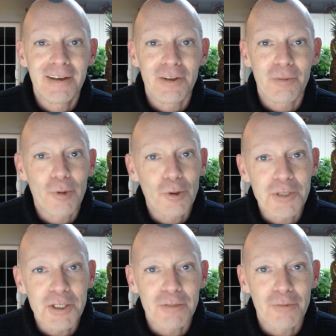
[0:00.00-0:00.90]
in the
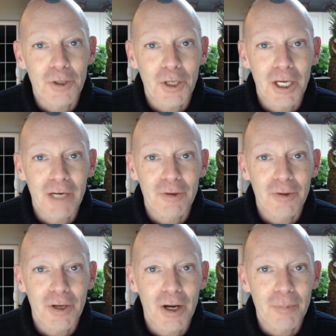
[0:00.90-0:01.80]
process of hooking
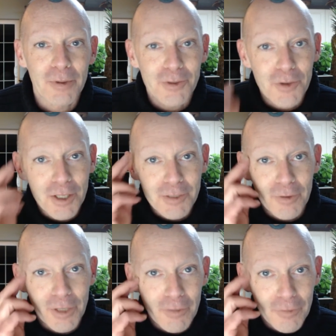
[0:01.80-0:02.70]
everything up and
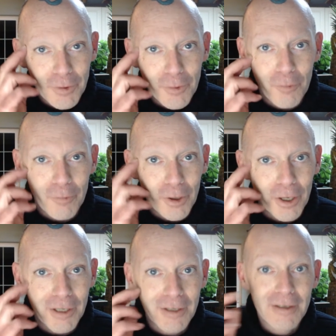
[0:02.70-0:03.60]
transferring everything over,
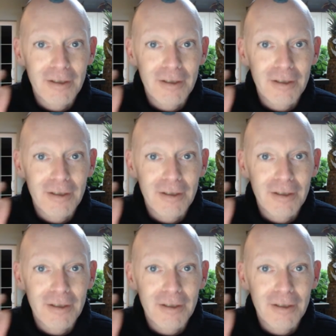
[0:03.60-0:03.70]
I